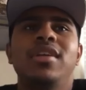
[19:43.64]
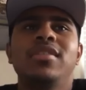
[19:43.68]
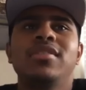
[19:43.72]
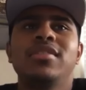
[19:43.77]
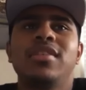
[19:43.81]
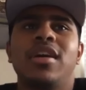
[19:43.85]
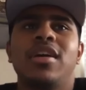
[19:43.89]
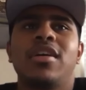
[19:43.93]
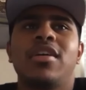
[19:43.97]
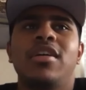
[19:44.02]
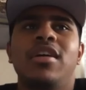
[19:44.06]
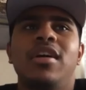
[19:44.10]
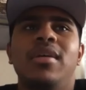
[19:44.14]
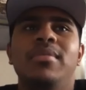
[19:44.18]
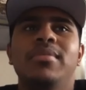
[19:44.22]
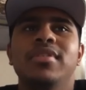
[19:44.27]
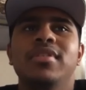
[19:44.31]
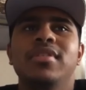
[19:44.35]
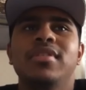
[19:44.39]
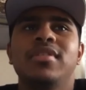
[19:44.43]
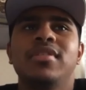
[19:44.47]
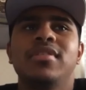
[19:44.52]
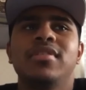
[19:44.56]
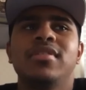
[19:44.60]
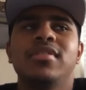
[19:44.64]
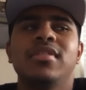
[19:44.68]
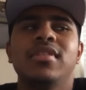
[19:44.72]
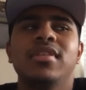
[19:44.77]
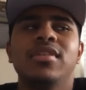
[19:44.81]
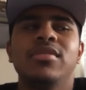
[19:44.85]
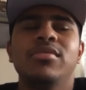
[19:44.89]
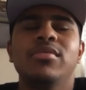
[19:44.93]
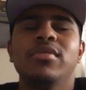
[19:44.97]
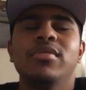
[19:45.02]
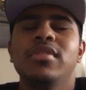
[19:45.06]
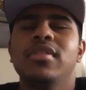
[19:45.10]
like a common
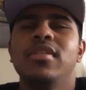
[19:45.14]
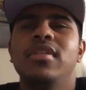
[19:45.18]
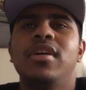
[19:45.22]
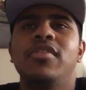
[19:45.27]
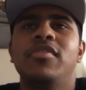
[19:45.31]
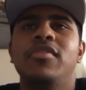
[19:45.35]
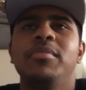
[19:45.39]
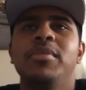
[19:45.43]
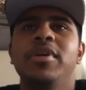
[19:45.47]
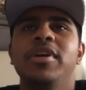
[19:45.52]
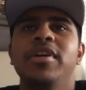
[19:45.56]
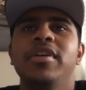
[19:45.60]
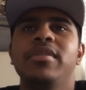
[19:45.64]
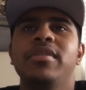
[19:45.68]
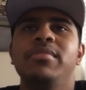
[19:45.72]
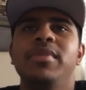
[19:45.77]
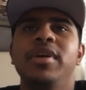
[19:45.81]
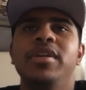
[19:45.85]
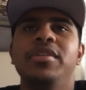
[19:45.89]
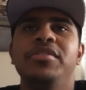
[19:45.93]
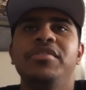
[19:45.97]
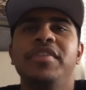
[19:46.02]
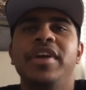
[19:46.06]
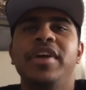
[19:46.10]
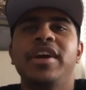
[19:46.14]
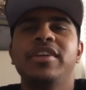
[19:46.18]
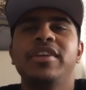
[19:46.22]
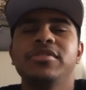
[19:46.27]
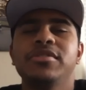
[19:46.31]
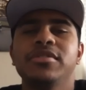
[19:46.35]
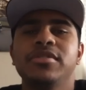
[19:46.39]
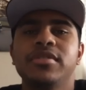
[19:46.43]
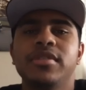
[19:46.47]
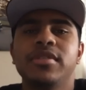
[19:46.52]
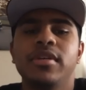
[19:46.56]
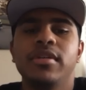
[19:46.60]
thing with a lot of American
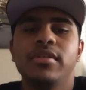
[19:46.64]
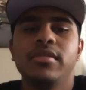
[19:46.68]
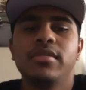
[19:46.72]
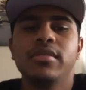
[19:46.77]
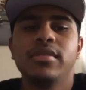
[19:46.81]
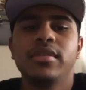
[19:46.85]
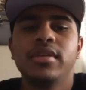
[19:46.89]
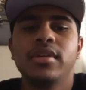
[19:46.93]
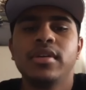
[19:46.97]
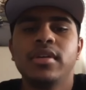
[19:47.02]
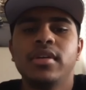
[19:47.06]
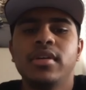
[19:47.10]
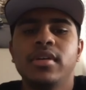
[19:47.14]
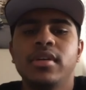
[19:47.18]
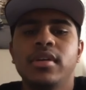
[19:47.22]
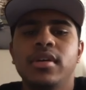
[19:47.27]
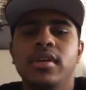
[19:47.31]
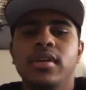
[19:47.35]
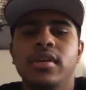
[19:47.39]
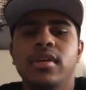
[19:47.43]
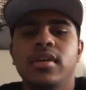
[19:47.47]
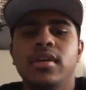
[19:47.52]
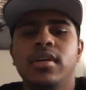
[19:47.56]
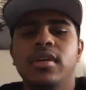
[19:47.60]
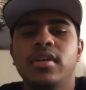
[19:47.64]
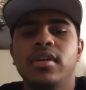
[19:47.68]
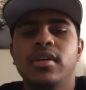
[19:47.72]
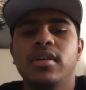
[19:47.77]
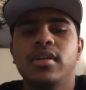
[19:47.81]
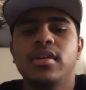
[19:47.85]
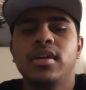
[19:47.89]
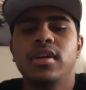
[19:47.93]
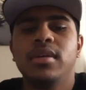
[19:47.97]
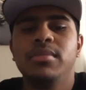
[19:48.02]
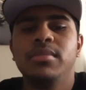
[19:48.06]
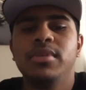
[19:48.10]
manufacturers, though.
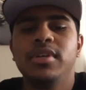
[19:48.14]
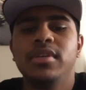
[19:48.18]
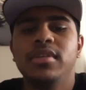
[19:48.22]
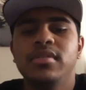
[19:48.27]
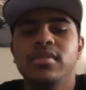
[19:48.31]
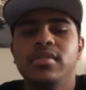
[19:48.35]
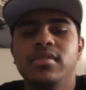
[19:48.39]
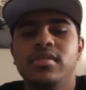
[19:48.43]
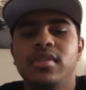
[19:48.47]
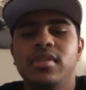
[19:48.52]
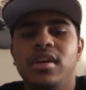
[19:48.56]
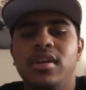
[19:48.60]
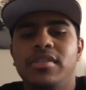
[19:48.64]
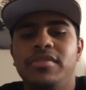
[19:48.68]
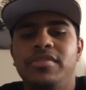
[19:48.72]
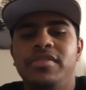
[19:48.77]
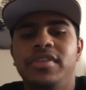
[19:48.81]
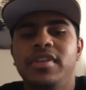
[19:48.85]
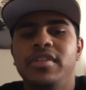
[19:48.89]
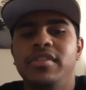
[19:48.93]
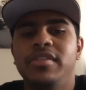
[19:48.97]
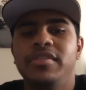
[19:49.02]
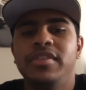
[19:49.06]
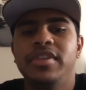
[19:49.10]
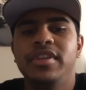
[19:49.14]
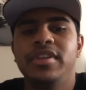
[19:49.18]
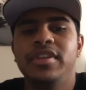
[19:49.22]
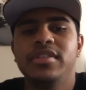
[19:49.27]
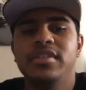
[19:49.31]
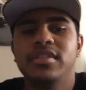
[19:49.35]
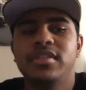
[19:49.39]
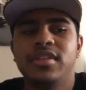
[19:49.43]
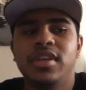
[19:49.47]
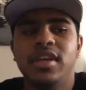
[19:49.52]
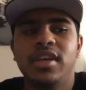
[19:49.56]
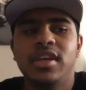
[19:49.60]
I mean, talking fit and finish,
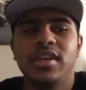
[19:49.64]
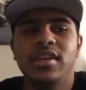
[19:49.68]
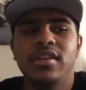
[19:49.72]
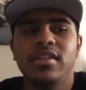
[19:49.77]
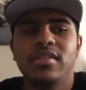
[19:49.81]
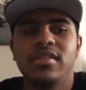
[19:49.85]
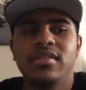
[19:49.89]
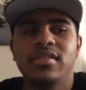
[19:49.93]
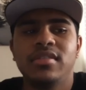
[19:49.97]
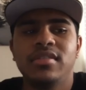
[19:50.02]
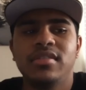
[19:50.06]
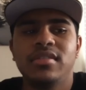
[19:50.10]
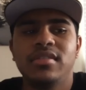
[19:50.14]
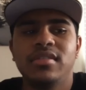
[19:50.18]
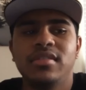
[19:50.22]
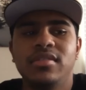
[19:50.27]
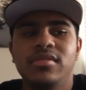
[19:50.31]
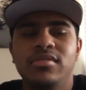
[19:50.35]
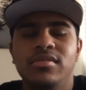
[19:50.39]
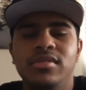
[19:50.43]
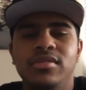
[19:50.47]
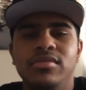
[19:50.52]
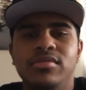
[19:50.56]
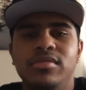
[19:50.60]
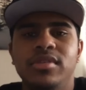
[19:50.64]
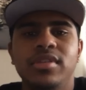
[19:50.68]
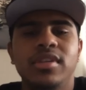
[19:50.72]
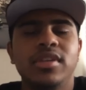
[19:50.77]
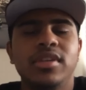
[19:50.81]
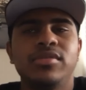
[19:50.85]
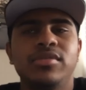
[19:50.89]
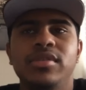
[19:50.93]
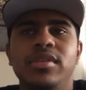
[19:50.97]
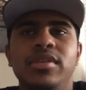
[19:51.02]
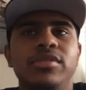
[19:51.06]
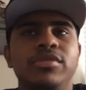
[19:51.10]
it's like you
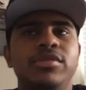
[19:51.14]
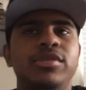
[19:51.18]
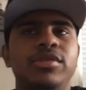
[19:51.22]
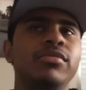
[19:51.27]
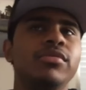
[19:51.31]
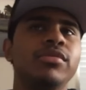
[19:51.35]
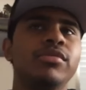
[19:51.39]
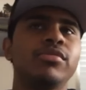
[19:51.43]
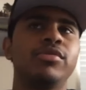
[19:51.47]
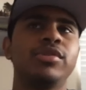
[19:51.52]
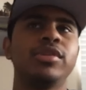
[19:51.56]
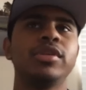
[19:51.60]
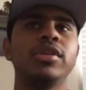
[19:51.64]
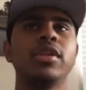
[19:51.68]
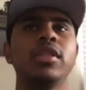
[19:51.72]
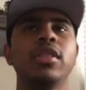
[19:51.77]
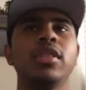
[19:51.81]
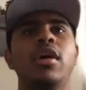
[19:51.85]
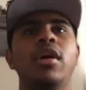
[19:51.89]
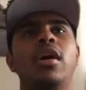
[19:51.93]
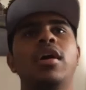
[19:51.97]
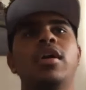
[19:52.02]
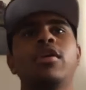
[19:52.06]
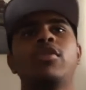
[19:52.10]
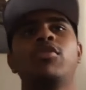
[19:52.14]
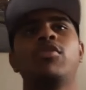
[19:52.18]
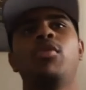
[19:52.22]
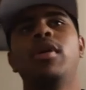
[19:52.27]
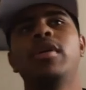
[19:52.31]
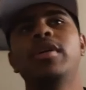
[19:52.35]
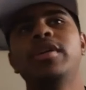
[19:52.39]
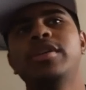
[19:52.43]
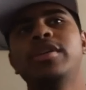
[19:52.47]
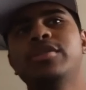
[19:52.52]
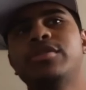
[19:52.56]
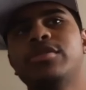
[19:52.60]
see a lot of
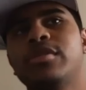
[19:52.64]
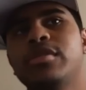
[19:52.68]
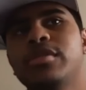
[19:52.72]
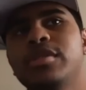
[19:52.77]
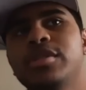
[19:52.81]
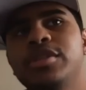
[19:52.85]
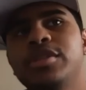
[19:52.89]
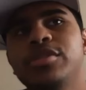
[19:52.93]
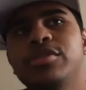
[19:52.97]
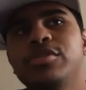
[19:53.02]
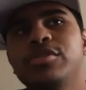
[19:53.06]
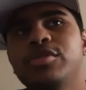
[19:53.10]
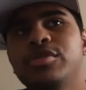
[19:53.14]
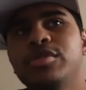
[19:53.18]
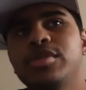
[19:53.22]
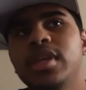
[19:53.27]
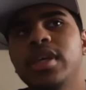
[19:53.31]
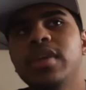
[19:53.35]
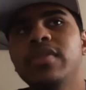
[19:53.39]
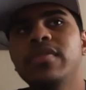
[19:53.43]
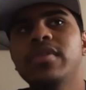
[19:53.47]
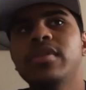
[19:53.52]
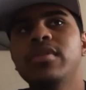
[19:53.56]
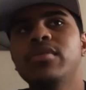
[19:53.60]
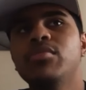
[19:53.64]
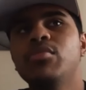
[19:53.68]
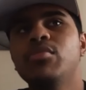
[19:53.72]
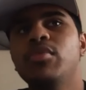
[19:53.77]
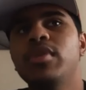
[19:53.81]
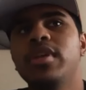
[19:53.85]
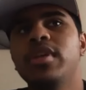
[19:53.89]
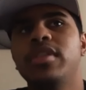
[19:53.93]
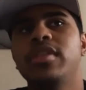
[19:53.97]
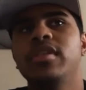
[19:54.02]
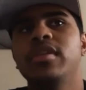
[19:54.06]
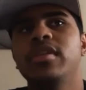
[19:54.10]
quality control issues, even
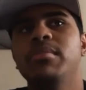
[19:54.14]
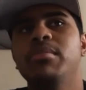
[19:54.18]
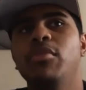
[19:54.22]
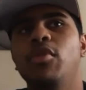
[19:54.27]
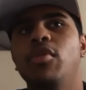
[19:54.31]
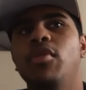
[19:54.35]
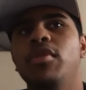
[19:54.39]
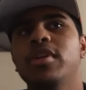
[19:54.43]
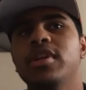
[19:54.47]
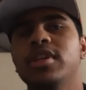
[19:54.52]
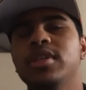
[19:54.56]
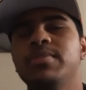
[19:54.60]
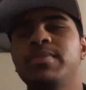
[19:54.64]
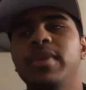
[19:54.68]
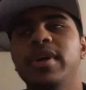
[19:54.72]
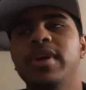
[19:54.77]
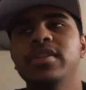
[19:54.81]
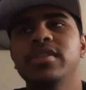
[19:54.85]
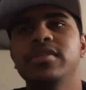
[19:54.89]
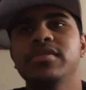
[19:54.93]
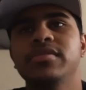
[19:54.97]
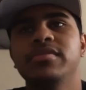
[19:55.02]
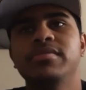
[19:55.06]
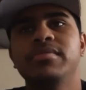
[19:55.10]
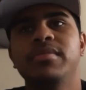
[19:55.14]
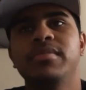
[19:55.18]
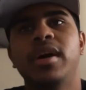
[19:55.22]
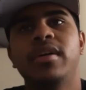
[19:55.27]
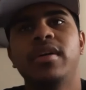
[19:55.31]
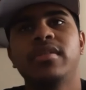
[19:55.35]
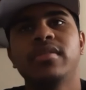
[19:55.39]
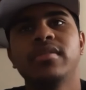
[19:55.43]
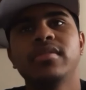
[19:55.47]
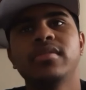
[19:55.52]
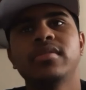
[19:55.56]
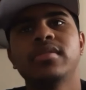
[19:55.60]
with the more expensive
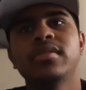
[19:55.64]
models.